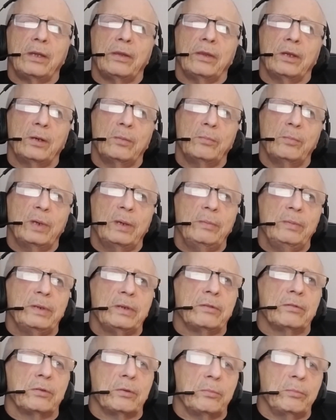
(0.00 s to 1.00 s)
There may be
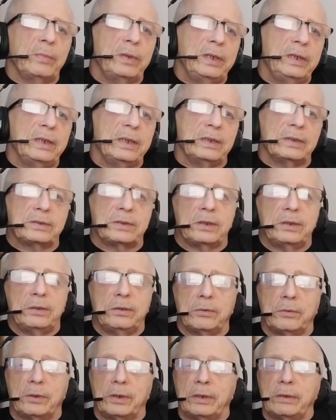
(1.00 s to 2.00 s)
group meetings in
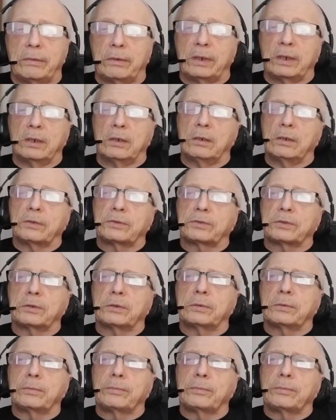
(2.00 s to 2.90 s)
your area also.